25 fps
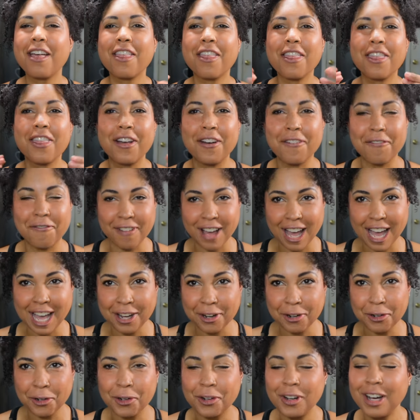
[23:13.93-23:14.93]
the
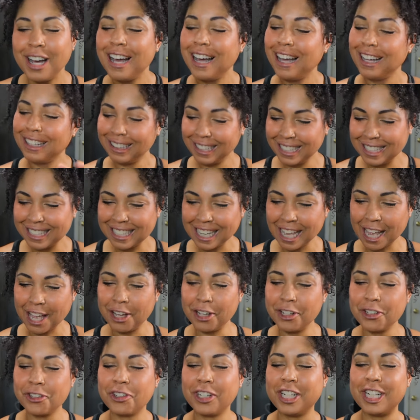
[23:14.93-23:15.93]
final Lisa
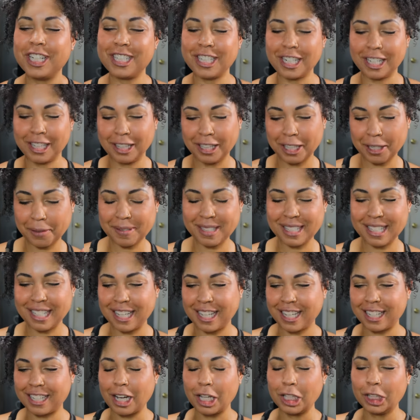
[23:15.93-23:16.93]
Eldridge
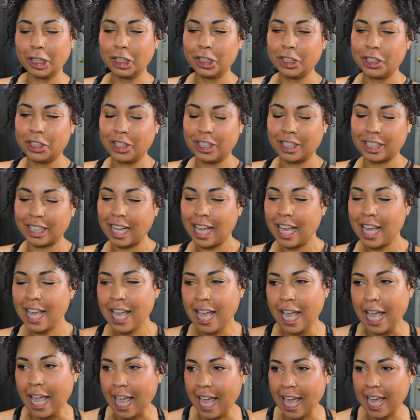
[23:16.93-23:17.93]
lipstick look,
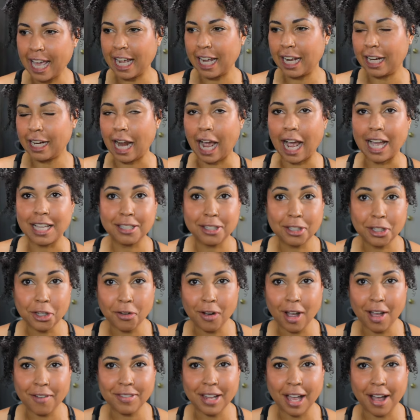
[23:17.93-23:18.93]
and I
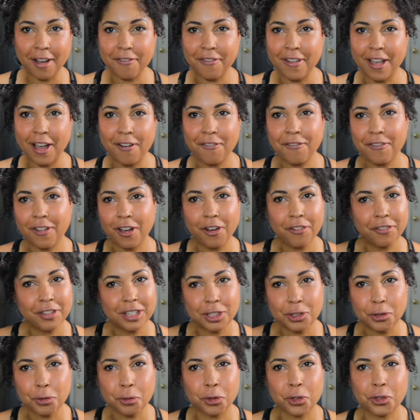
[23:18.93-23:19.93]
still have not found
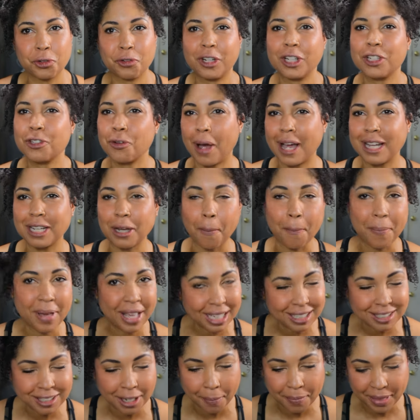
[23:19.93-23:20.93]
Velvet Sorcery, so I had to
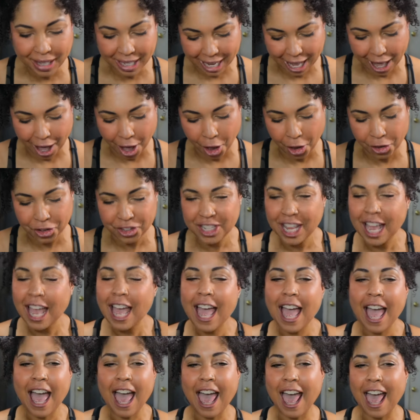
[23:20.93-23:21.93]
pick something else,
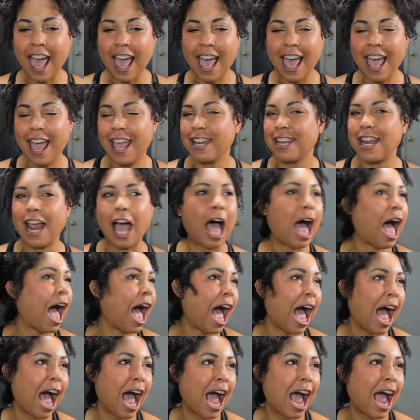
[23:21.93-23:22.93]
and
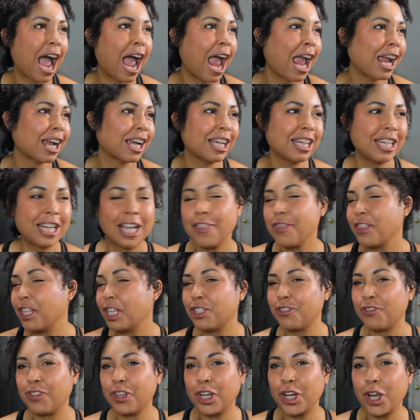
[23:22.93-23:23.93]
I could end
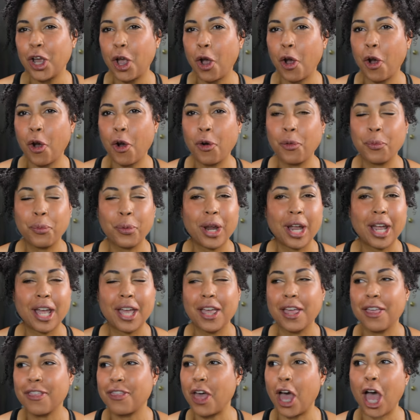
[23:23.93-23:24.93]
this video
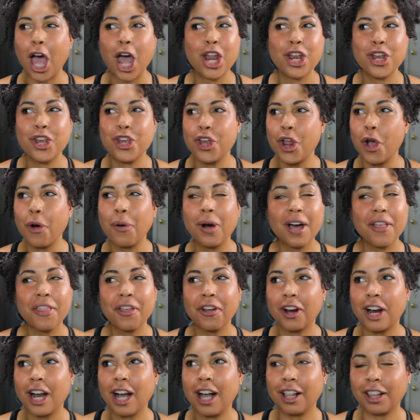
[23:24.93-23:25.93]
with no
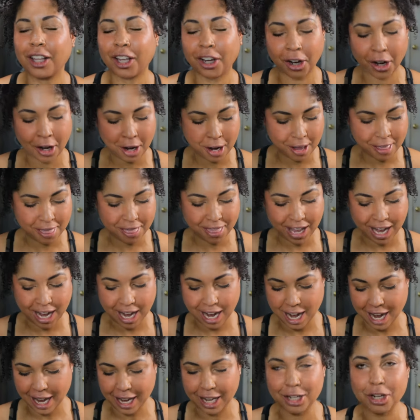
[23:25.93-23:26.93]
other color
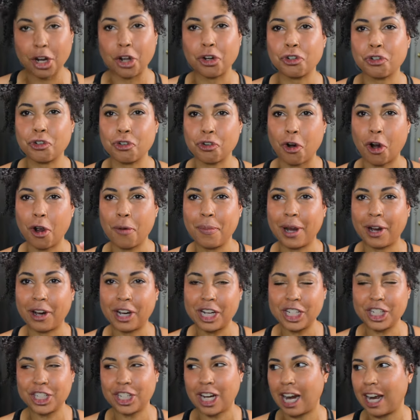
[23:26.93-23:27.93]
than
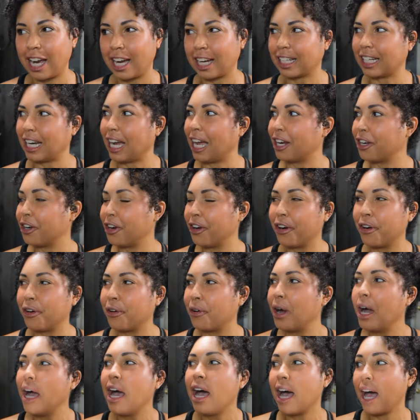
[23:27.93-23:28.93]
Strawberry Shock. I
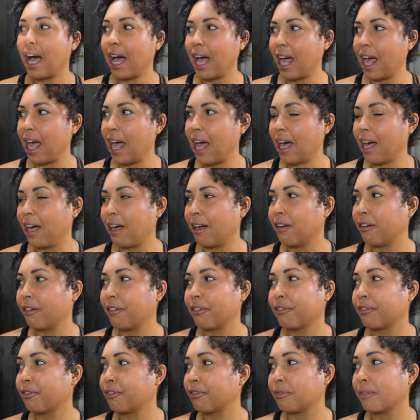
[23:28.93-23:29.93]
know I
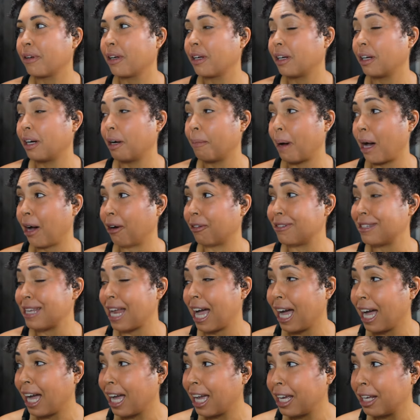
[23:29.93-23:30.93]
have about
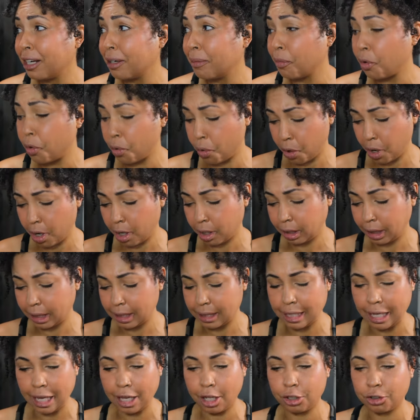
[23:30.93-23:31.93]
9 more
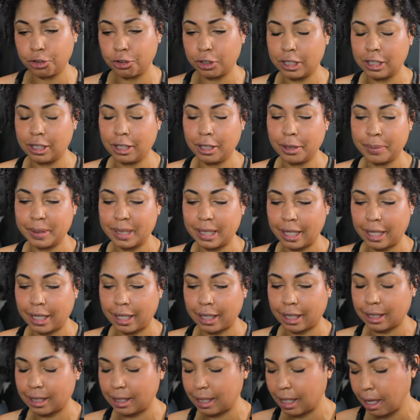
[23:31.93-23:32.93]
Lisa Eldridge
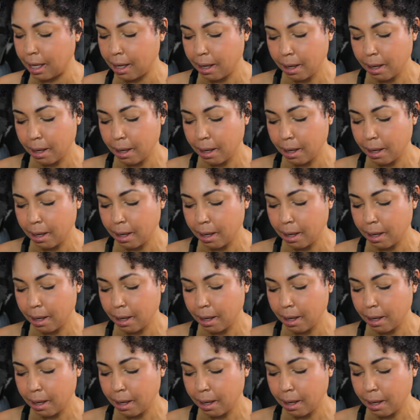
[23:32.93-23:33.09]
lipsticks,